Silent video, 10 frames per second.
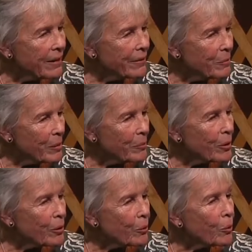
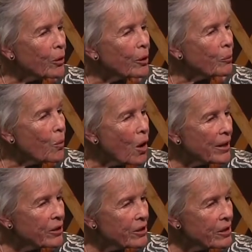remember were
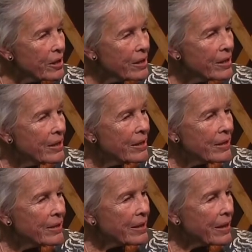water,
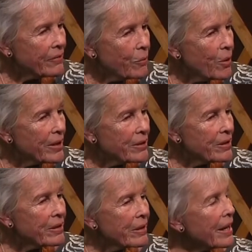safe
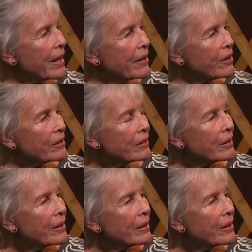water, air,